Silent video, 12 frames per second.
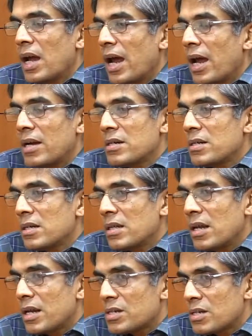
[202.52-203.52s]
and
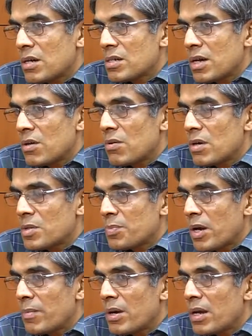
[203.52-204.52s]
then external stakeholders
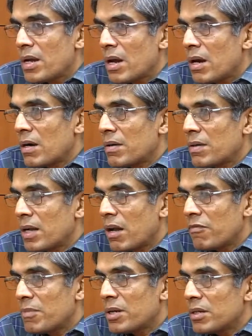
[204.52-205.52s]
primarily are the
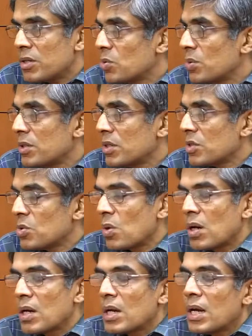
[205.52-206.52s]
government, the students, and so on.